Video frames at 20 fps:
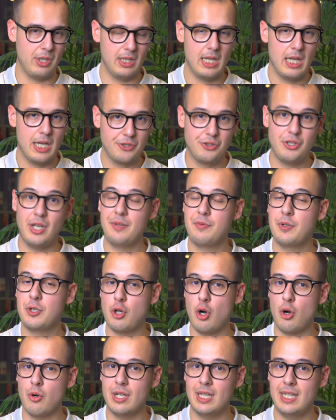So
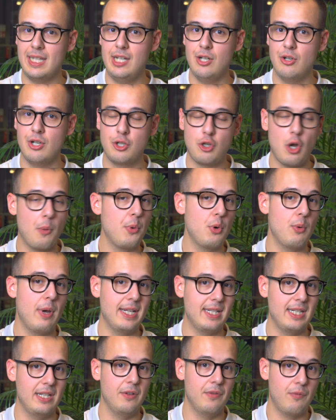editorial here in
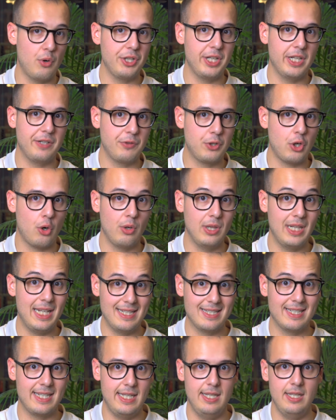copywriting for the editorial is
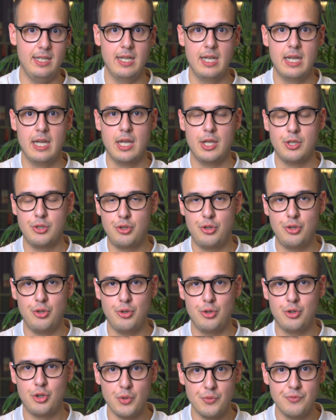key to
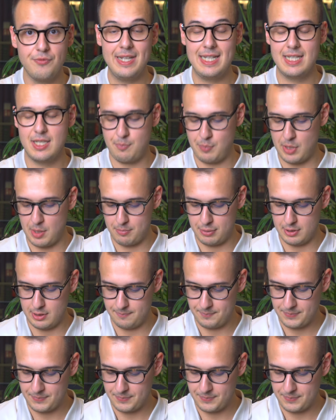convince people.